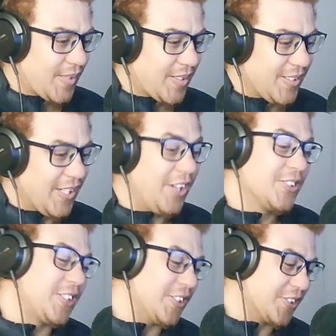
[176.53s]
Now
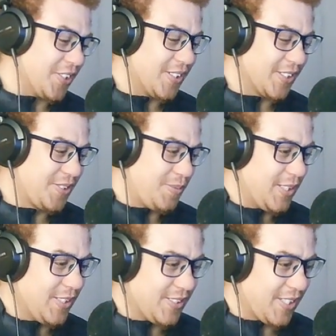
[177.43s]
she's gonna
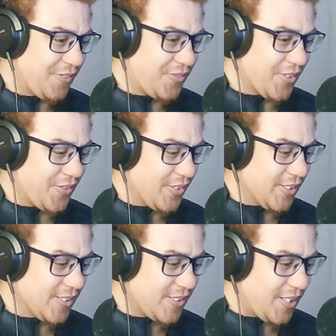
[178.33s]
experience that for the
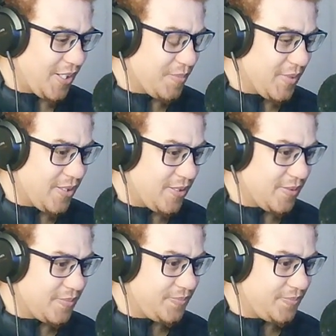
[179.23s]
first time now.